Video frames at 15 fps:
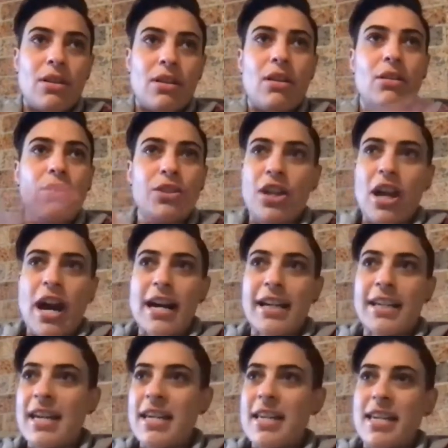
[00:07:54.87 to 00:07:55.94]
you can't
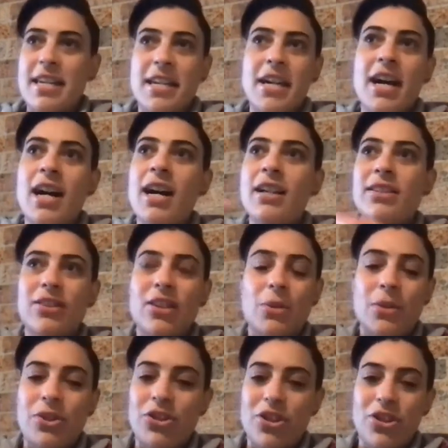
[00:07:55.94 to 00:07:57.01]
get here. So
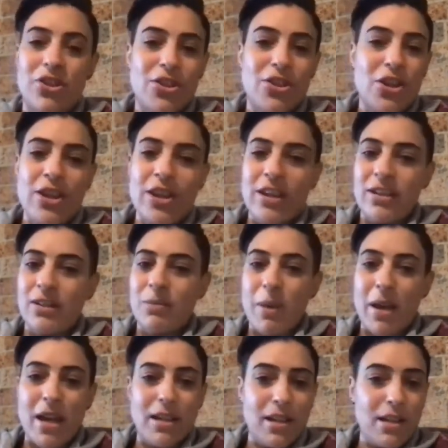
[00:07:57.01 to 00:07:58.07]
it's just, you know,
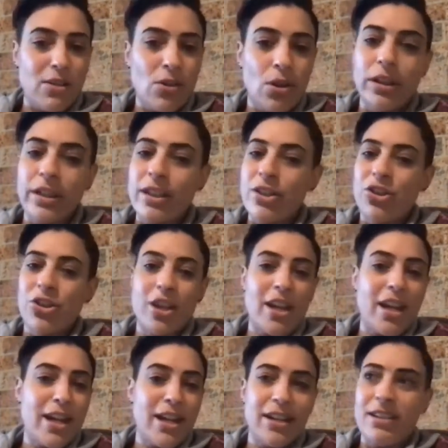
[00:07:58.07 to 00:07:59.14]
expanding knowledge
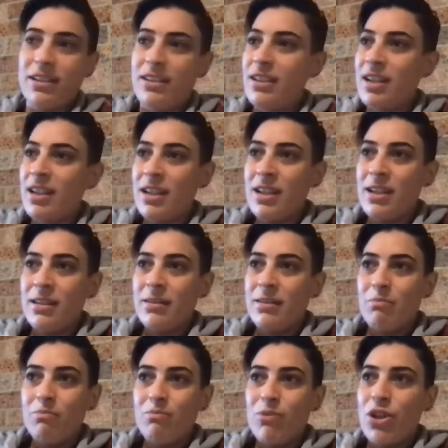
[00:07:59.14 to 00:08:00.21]
and,
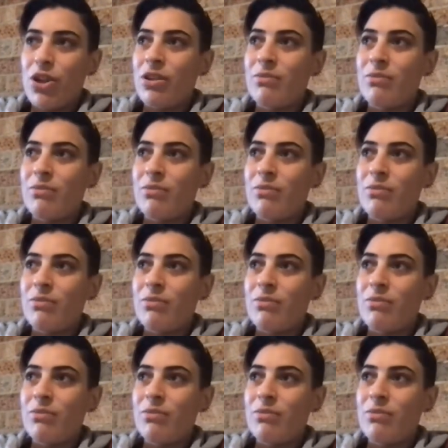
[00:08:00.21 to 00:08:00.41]
you know,